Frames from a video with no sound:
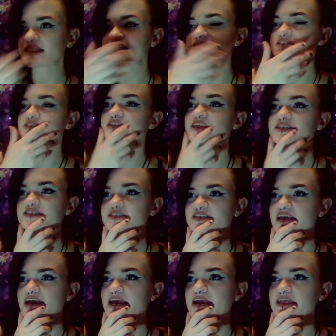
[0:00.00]
let's
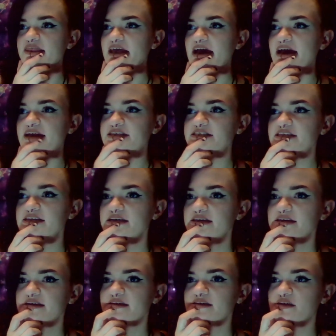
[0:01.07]
say that
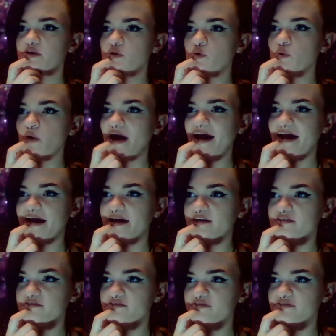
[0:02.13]
you
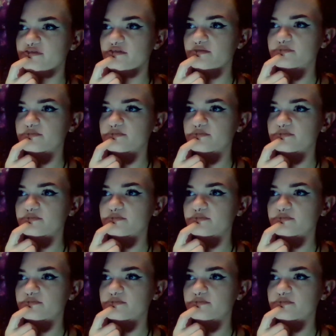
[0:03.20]
have,